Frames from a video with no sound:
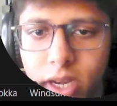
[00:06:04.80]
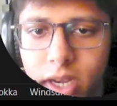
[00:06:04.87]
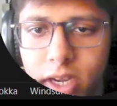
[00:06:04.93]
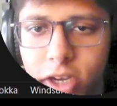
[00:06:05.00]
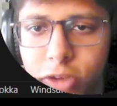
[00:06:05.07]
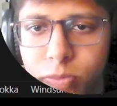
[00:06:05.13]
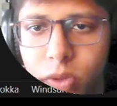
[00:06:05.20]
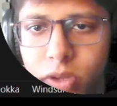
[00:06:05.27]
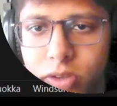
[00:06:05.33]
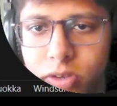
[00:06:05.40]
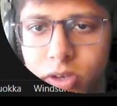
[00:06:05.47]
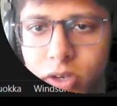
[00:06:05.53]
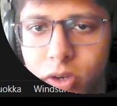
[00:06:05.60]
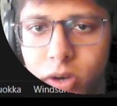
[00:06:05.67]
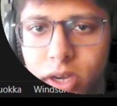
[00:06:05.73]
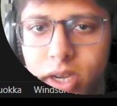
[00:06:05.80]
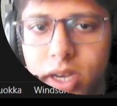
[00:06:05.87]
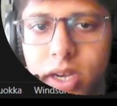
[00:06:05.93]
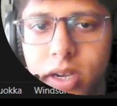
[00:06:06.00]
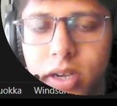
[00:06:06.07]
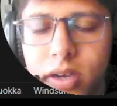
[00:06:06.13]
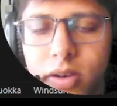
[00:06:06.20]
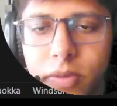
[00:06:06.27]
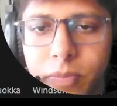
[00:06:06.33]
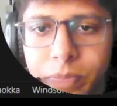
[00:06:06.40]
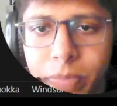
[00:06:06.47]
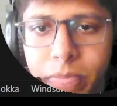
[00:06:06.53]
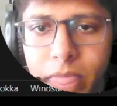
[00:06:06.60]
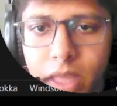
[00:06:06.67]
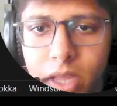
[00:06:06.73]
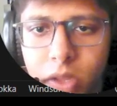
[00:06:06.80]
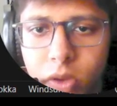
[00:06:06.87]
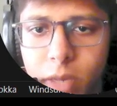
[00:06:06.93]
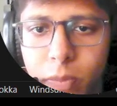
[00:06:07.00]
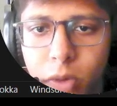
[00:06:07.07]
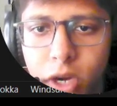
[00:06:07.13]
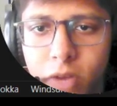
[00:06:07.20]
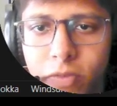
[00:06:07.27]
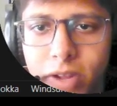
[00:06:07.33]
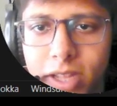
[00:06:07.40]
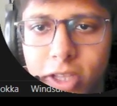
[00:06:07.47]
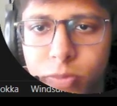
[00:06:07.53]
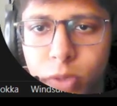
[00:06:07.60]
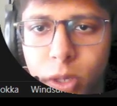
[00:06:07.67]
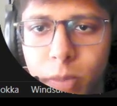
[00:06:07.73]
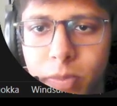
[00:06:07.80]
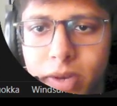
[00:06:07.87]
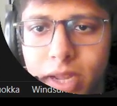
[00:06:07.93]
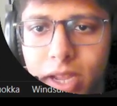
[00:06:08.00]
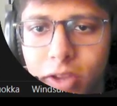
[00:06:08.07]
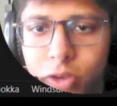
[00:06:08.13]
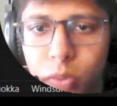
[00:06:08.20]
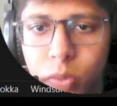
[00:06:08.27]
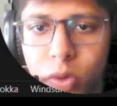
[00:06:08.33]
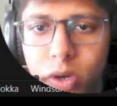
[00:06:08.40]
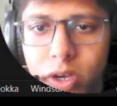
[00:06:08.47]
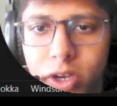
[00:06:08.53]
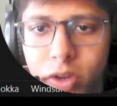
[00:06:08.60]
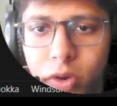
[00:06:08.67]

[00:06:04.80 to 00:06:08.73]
response.content. You can modify this prompt as you want,